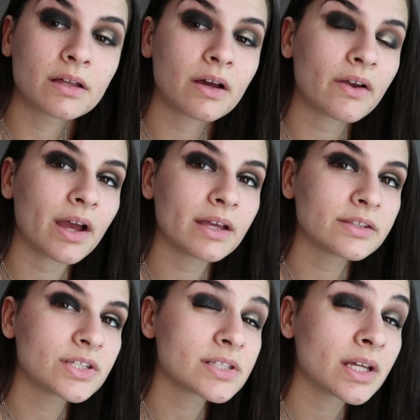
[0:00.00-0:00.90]
Okay,
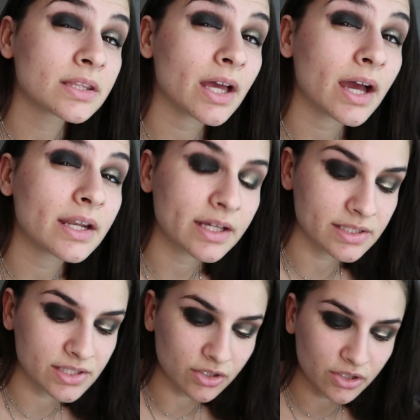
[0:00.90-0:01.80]
just like that. It
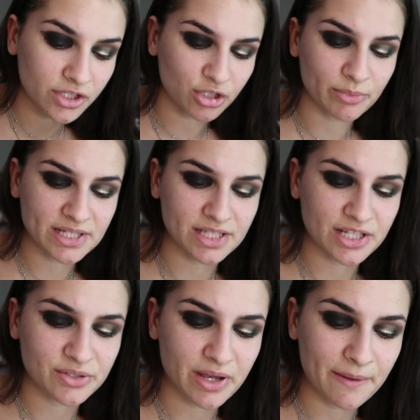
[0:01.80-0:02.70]
can still look a little messy,
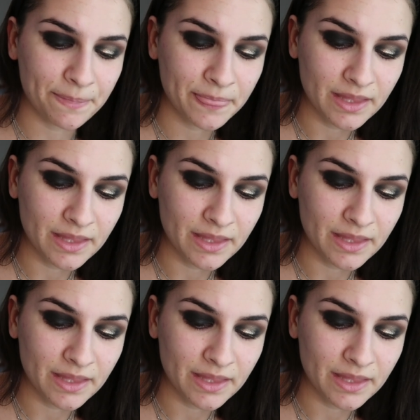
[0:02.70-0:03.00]
that's okay.